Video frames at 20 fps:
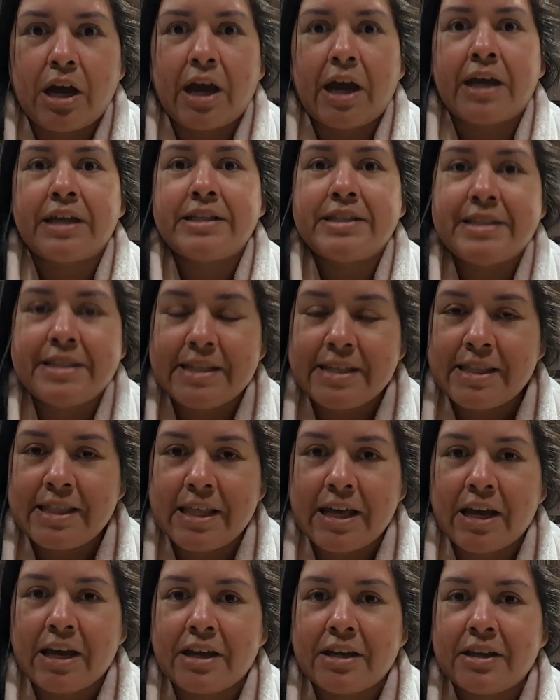I did
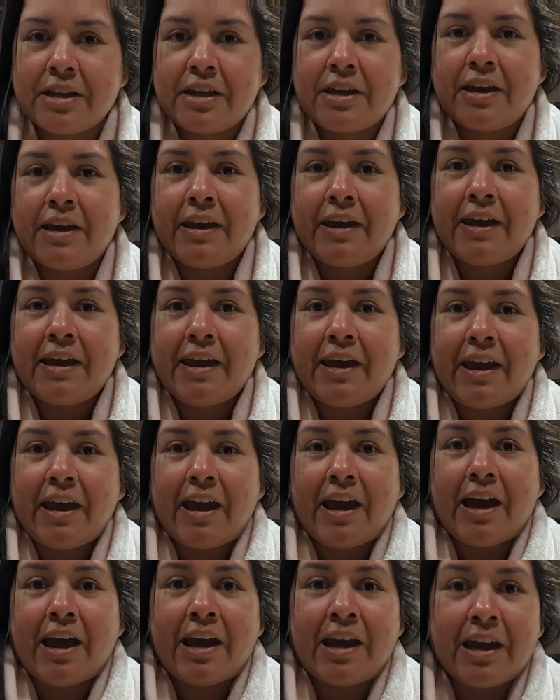that.
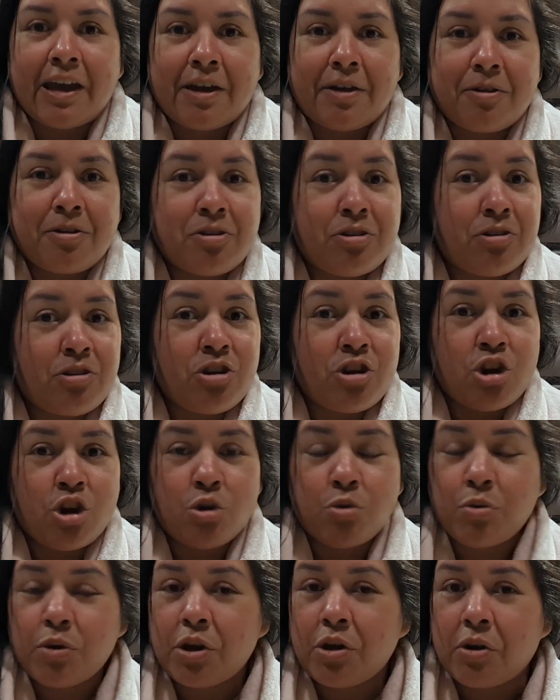I have no
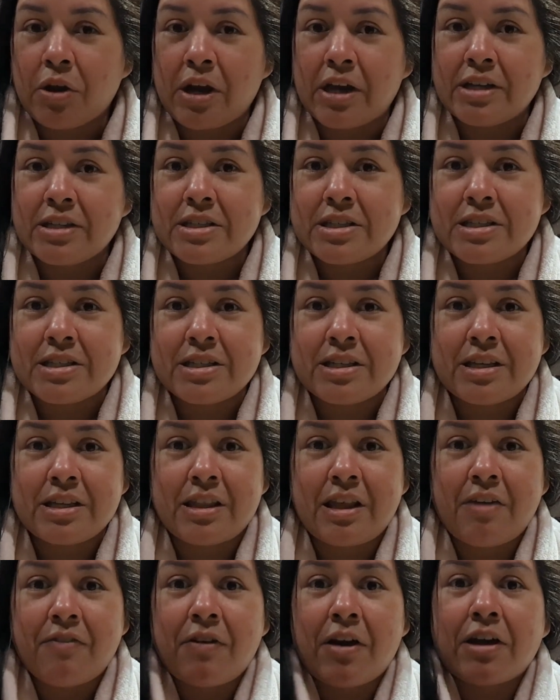regrets.
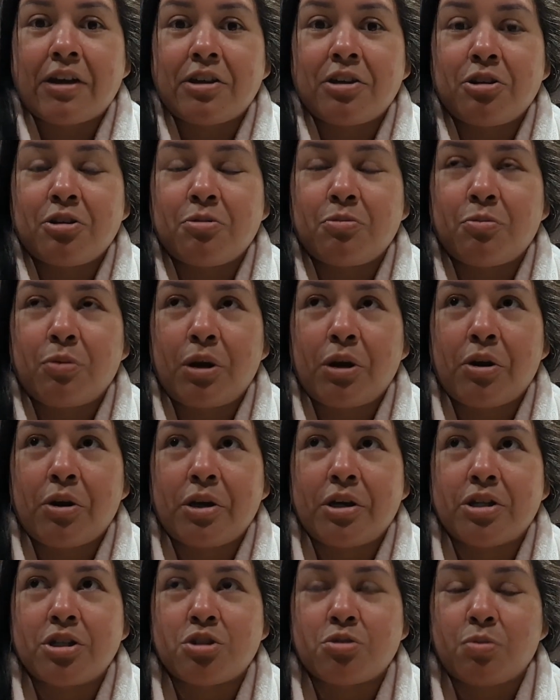That vacuum, we're
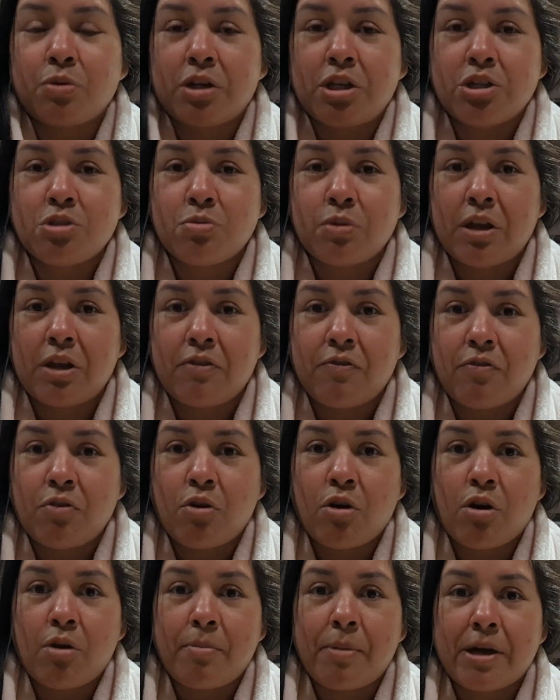in
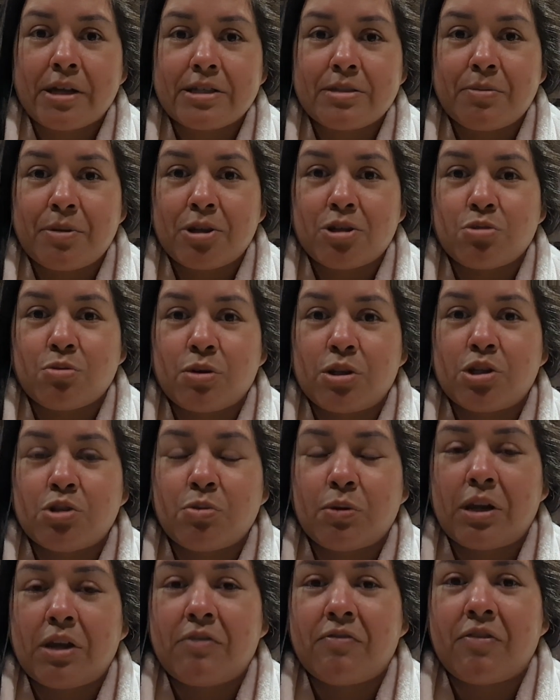2024, about to be
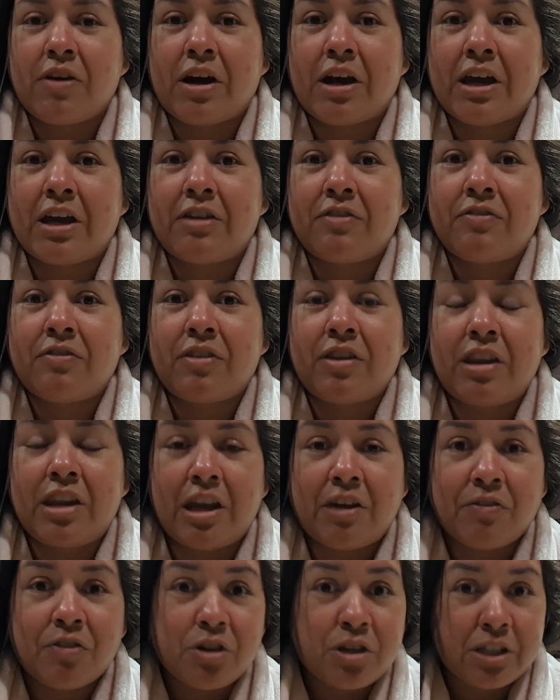2025,
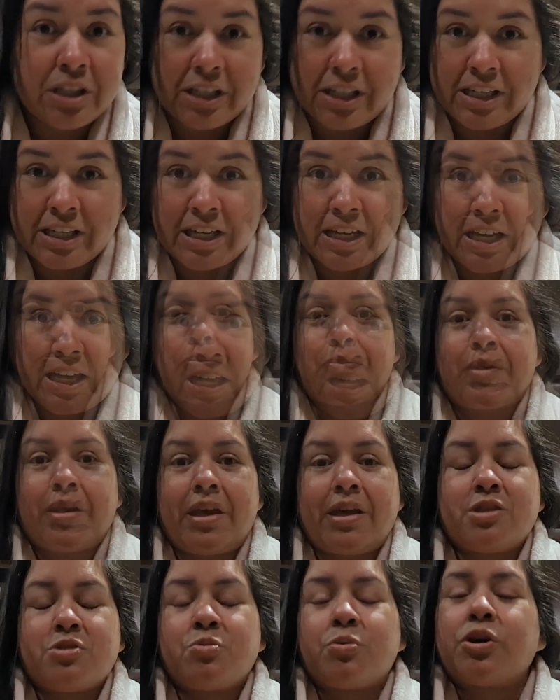never cleaned it, and
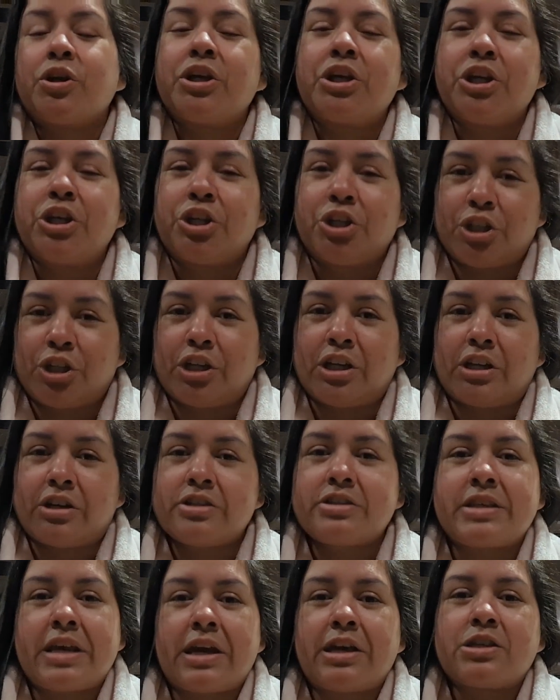it's working good. I'll
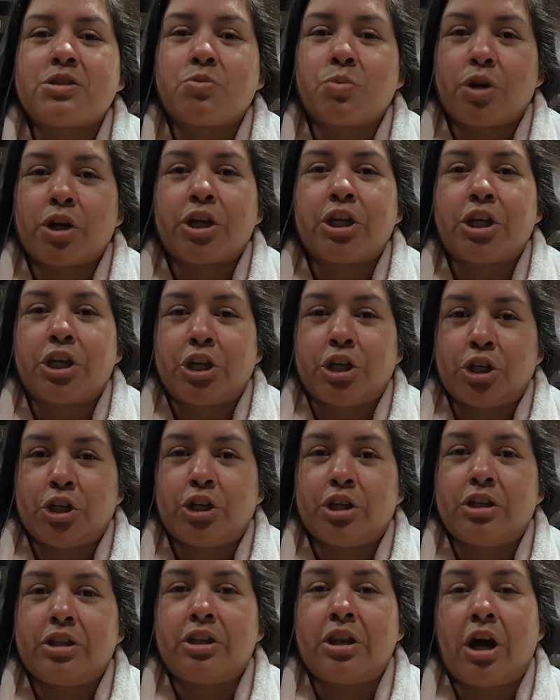say it's working
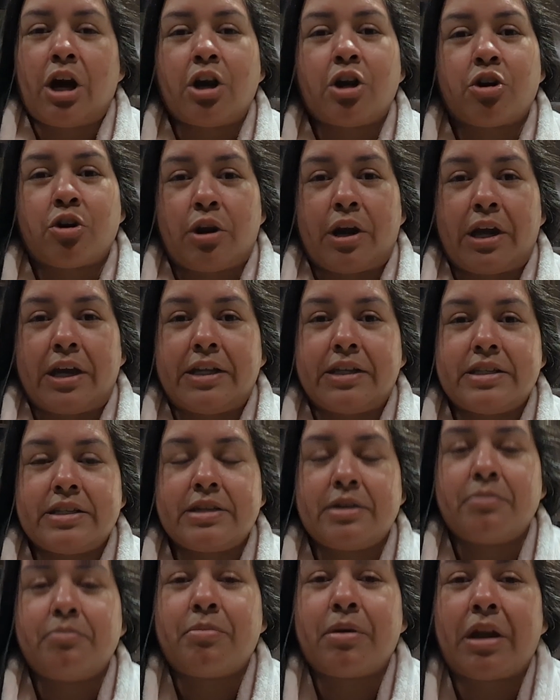good, not great,
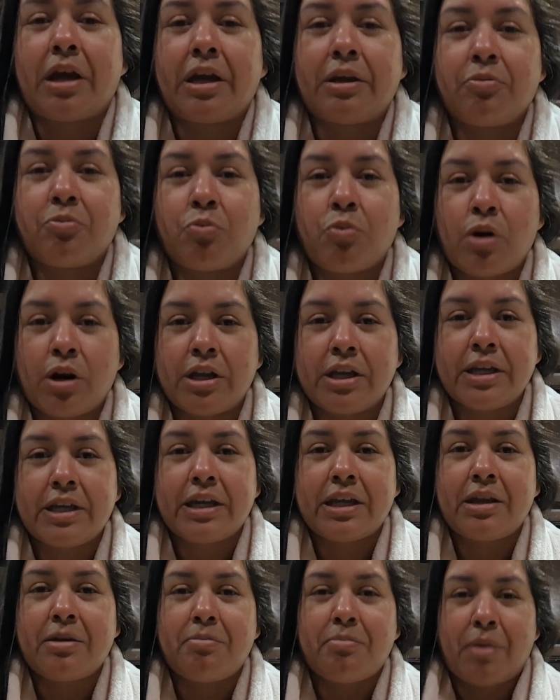but I want to
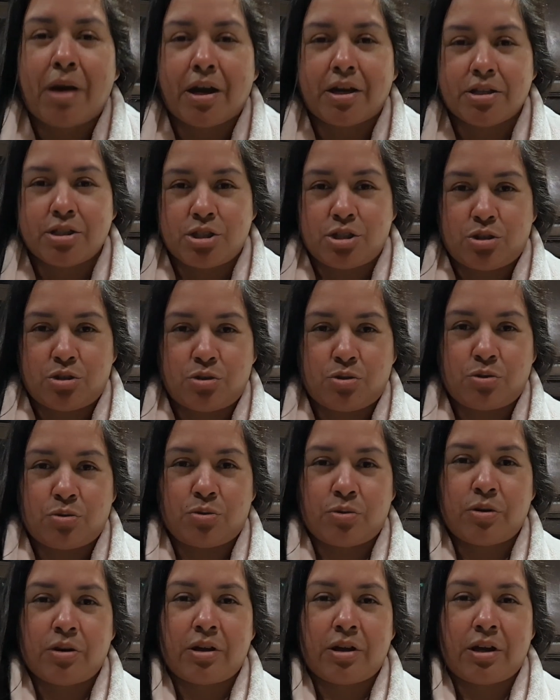get it back
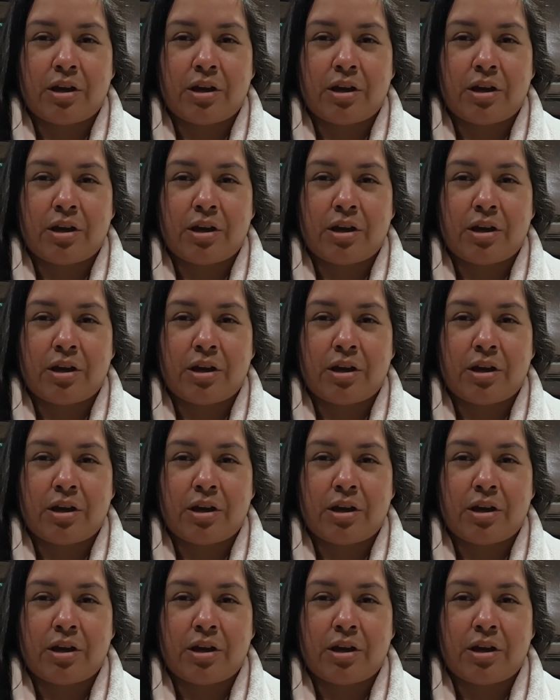to